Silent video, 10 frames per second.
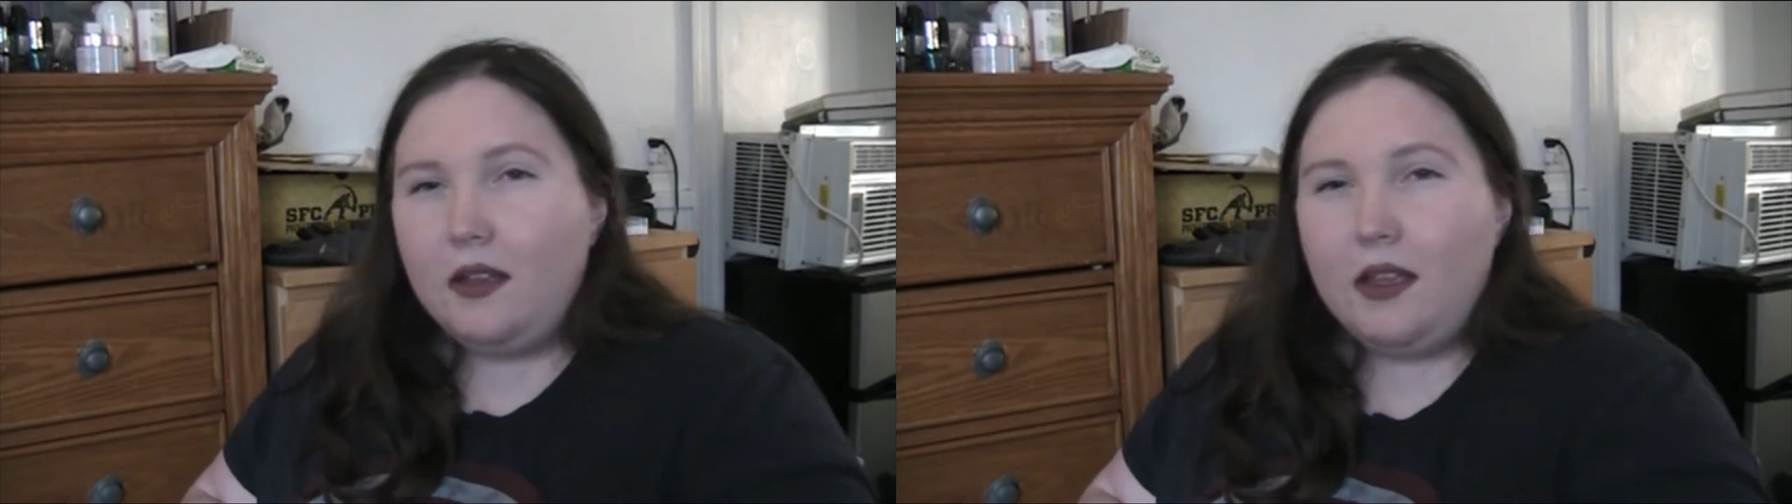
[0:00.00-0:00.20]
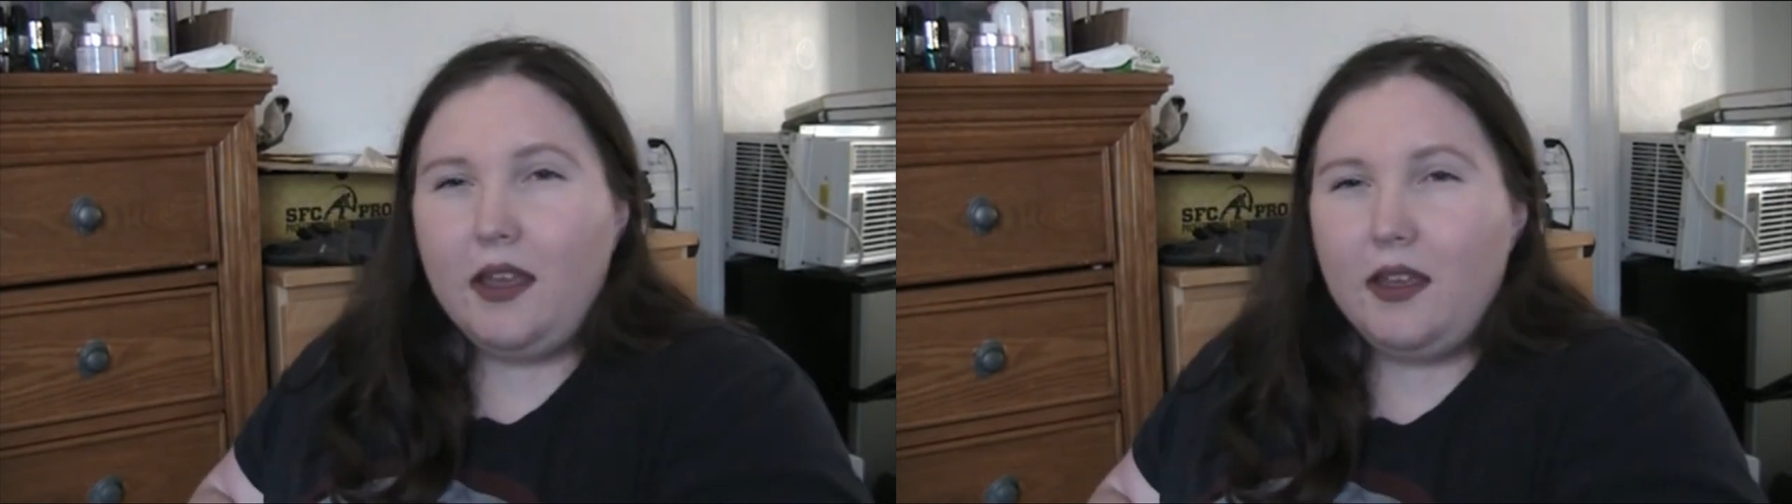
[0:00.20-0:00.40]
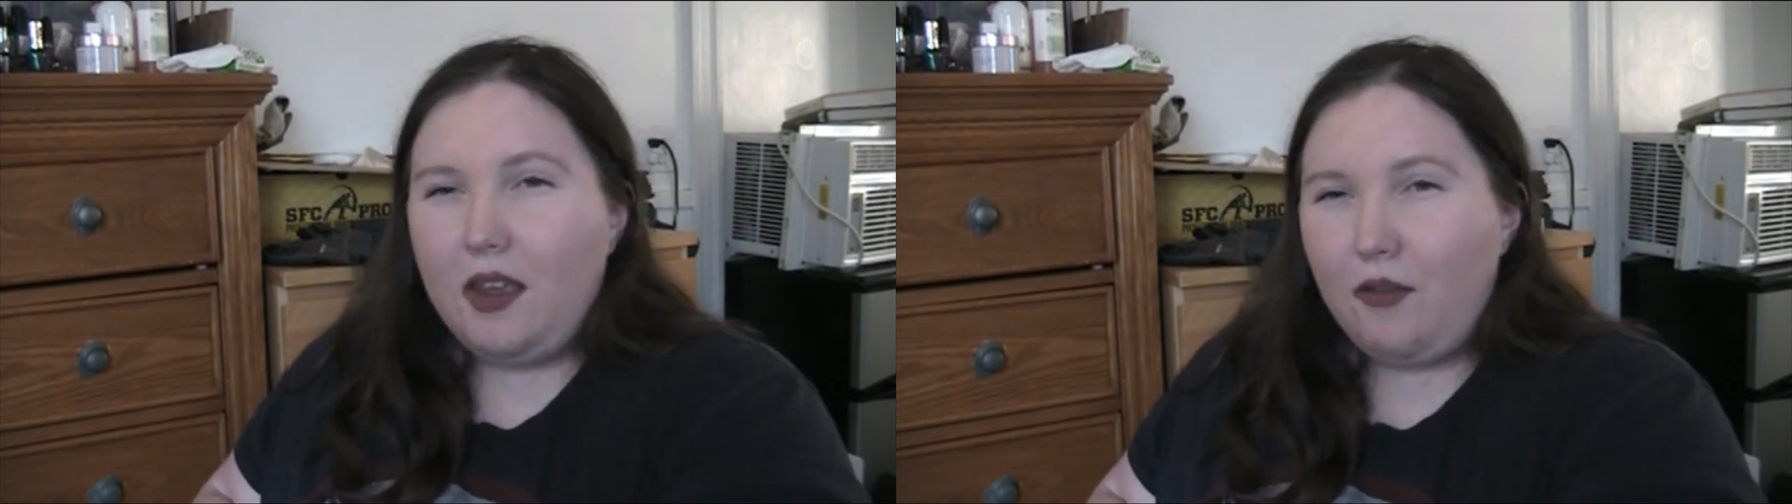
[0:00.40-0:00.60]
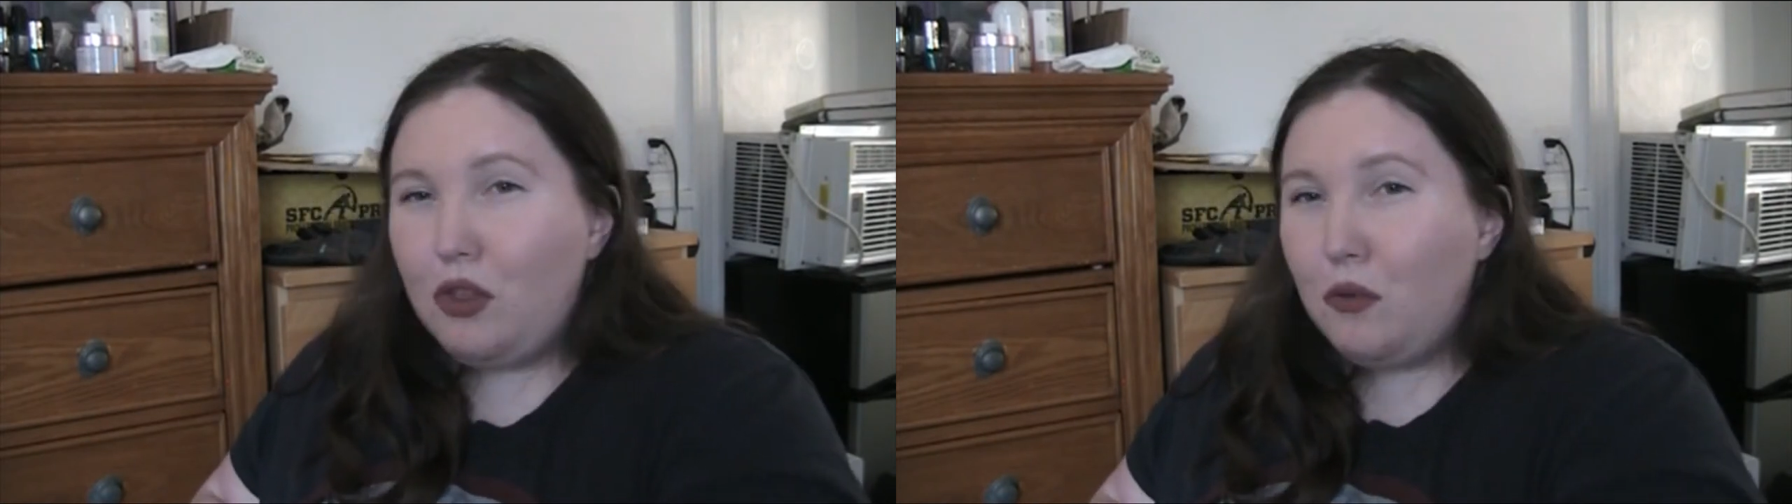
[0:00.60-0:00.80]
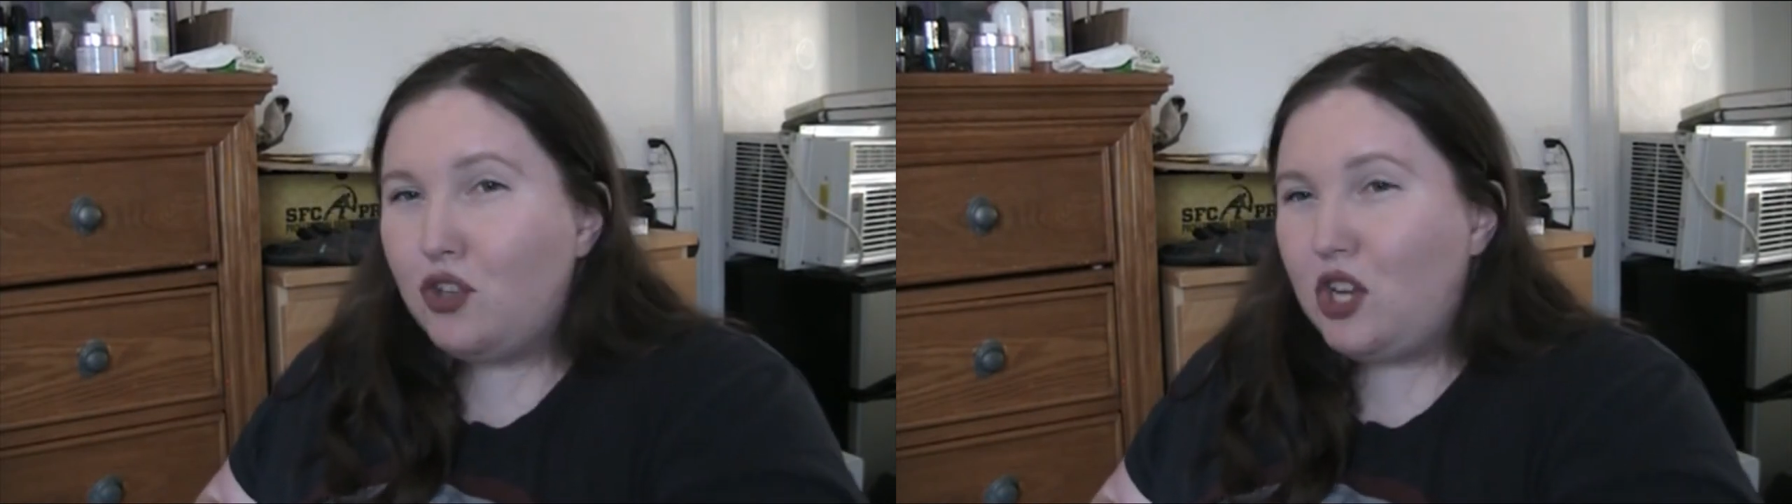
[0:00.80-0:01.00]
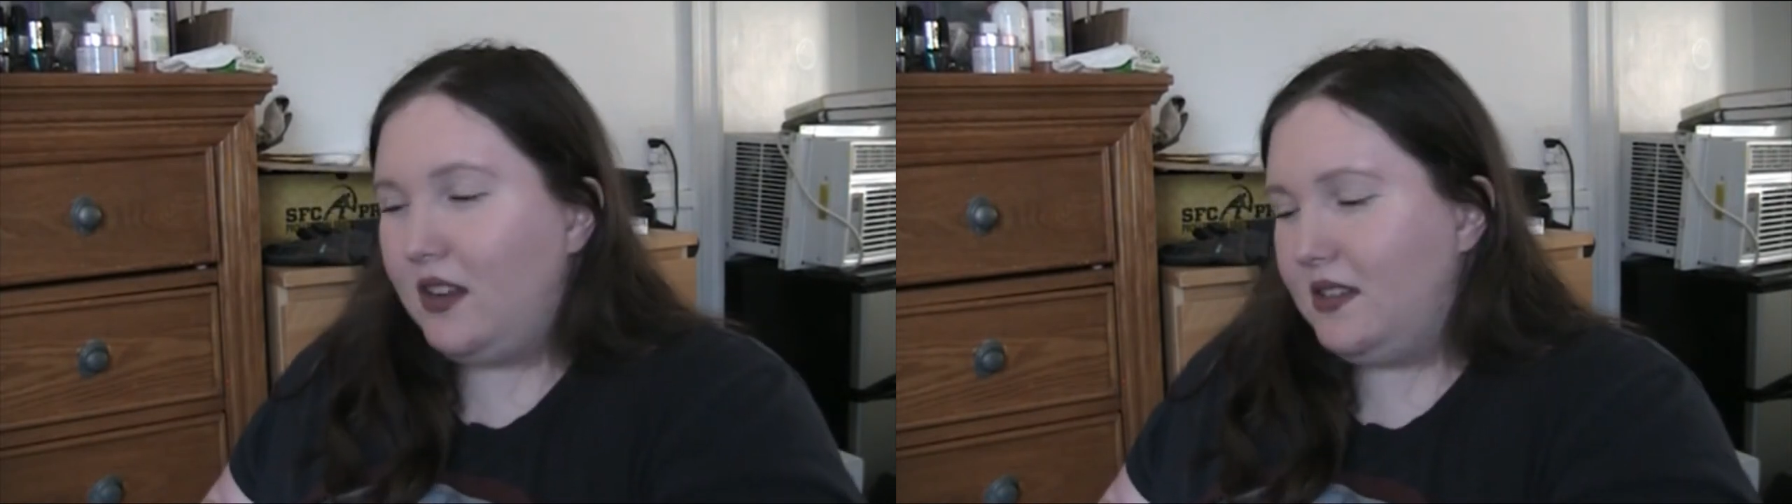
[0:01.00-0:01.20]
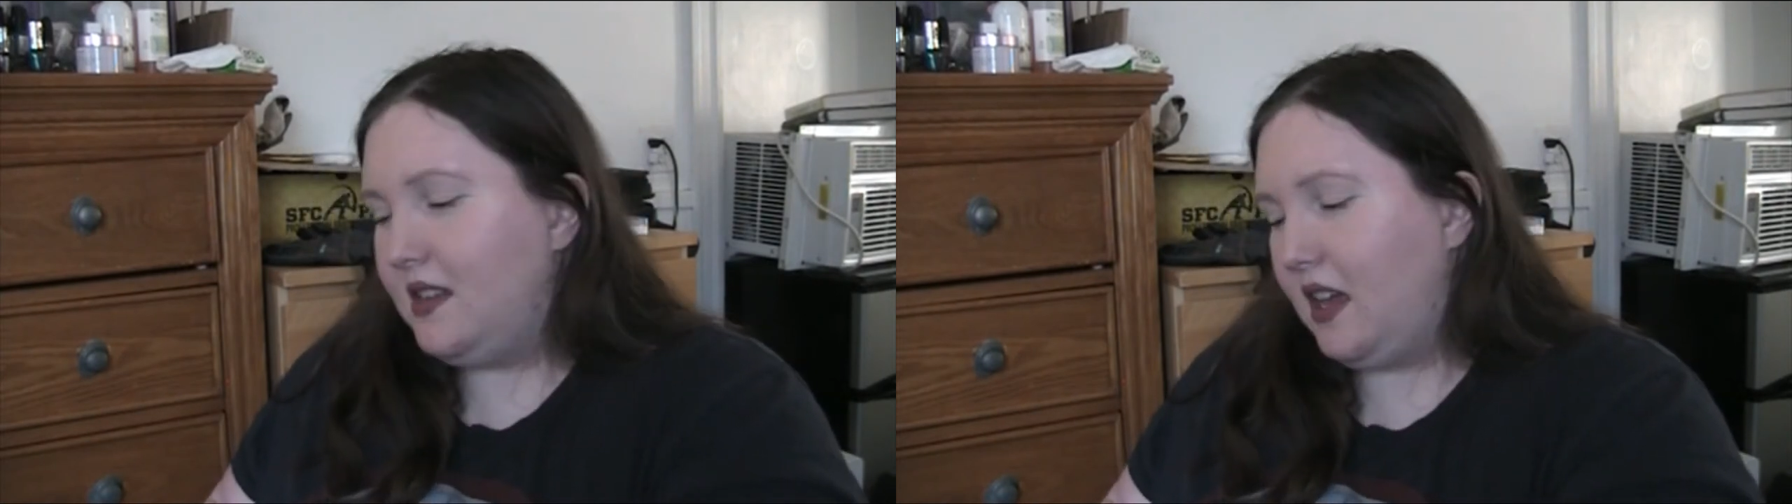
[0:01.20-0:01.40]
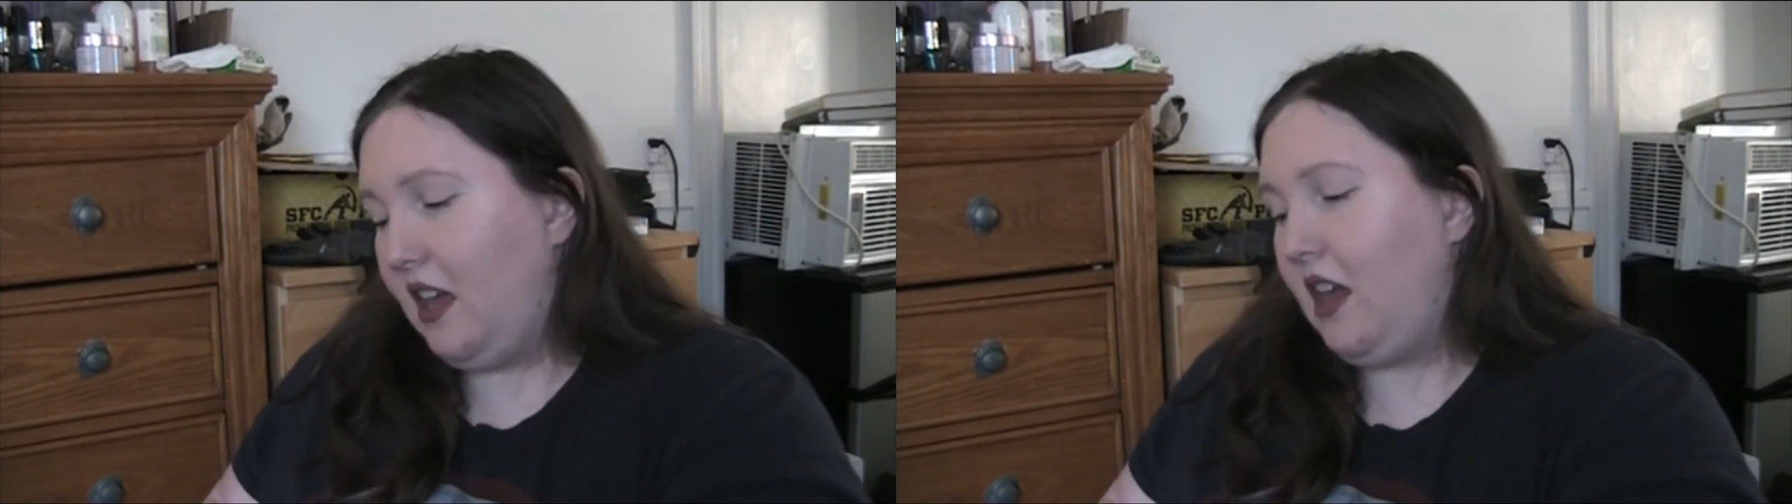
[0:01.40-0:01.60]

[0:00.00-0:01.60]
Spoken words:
And I really wish I had a second